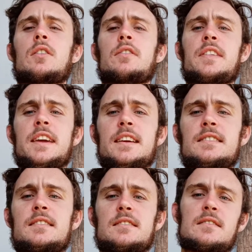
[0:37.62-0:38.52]

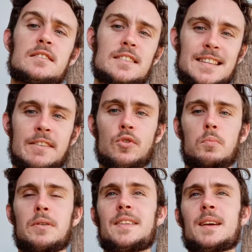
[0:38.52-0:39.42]
these several
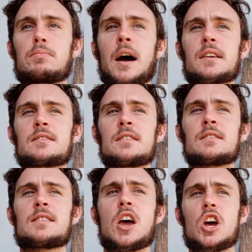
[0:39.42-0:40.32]
breathing
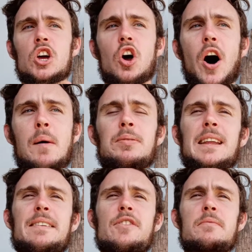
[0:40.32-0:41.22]
practices, I
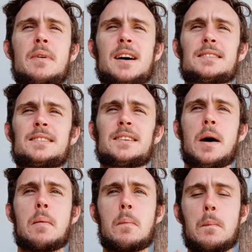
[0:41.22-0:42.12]
believe you've mastered
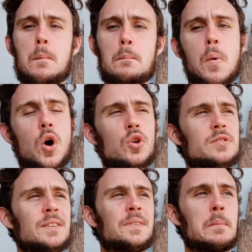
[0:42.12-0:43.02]

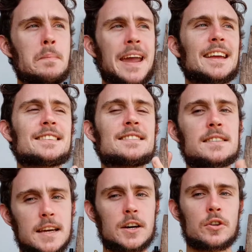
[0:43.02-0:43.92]
most of the main
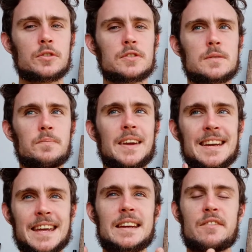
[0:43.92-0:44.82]
skills
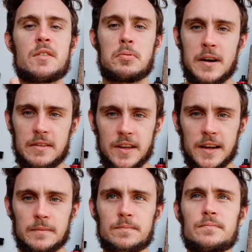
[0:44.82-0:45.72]
needed for breathing.